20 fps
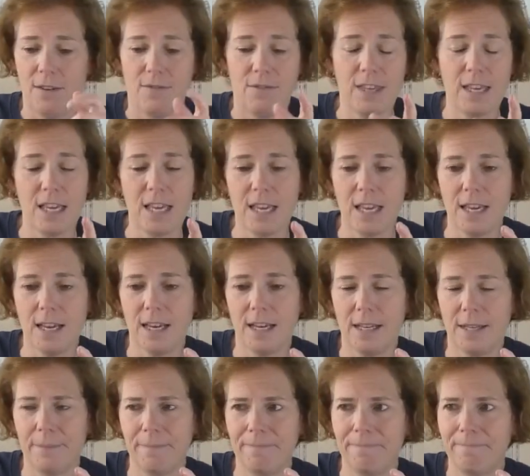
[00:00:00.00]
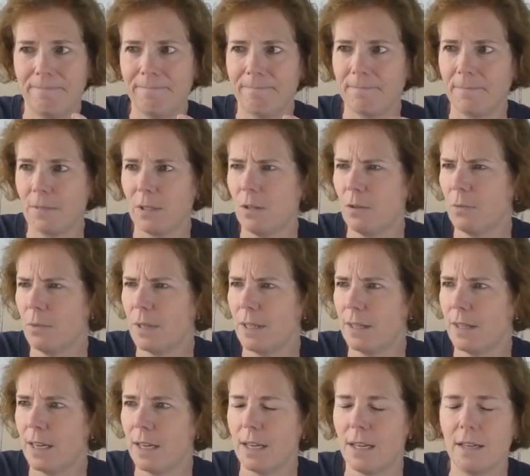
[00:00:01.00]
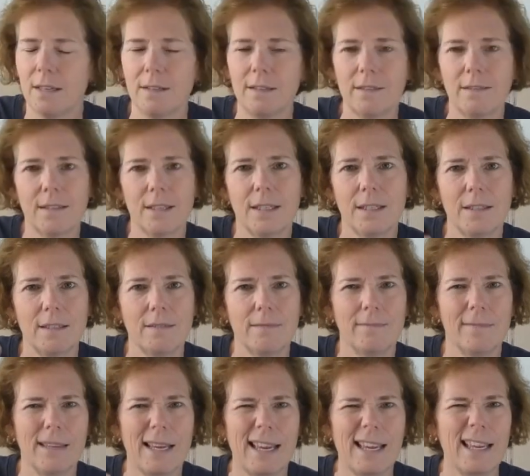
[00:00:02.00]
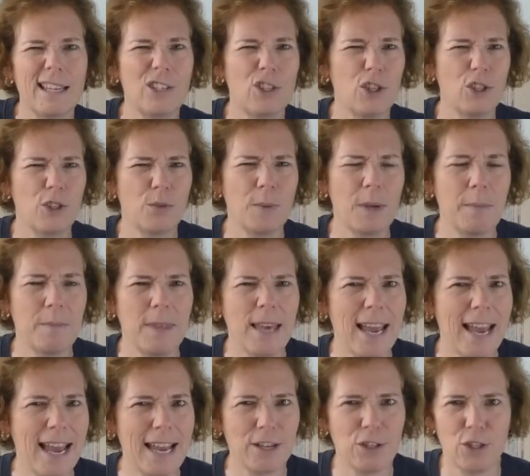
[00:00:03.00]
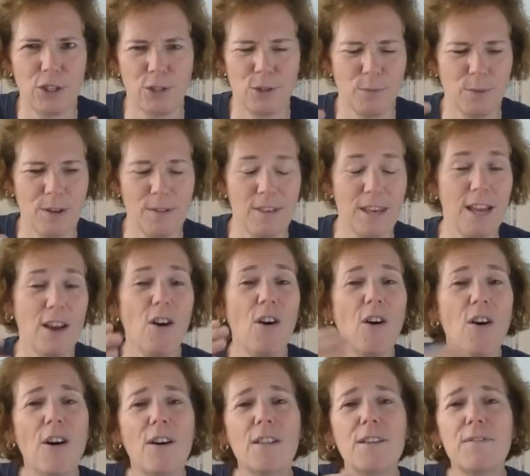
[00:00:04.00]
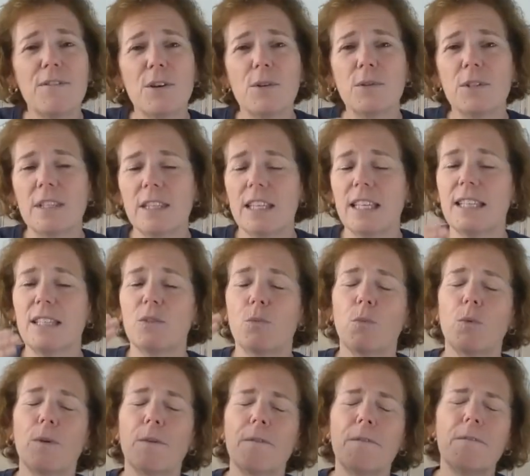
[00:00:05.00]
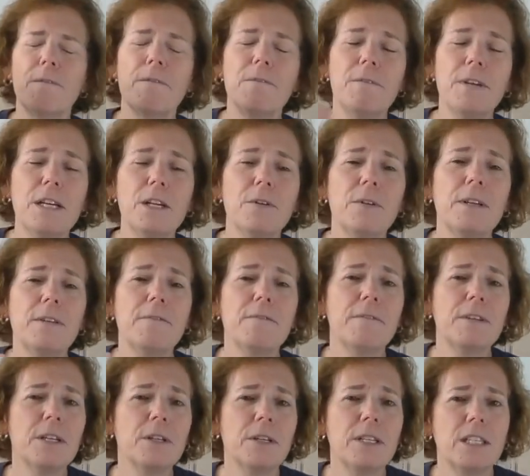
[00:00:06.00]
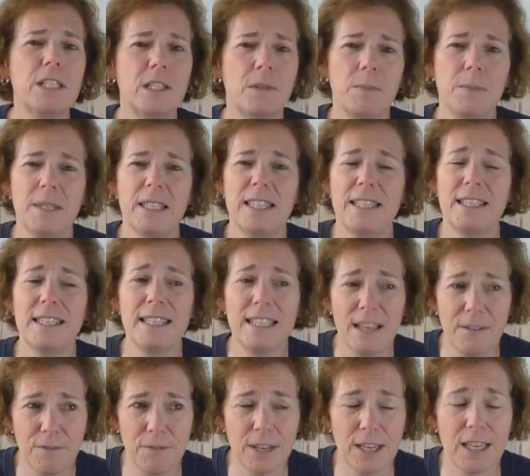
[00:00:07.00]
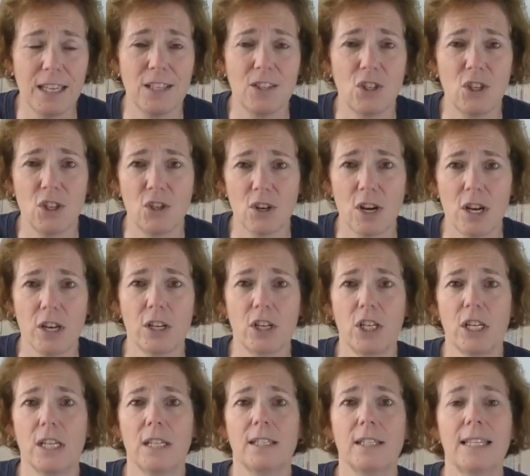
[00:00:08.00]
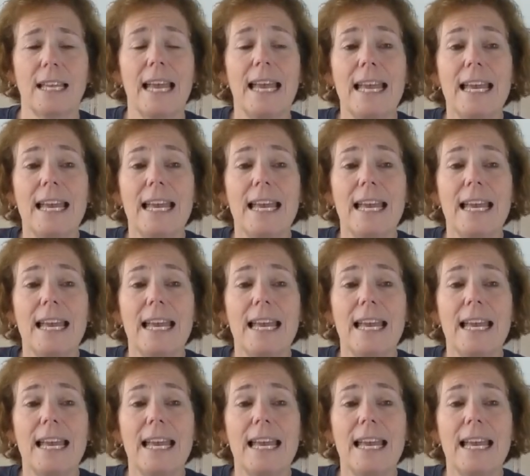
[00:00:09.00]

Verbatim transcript: the um, what do they call it? The I guess you sweep the ashes with it. All of those things were very, very specific instructions.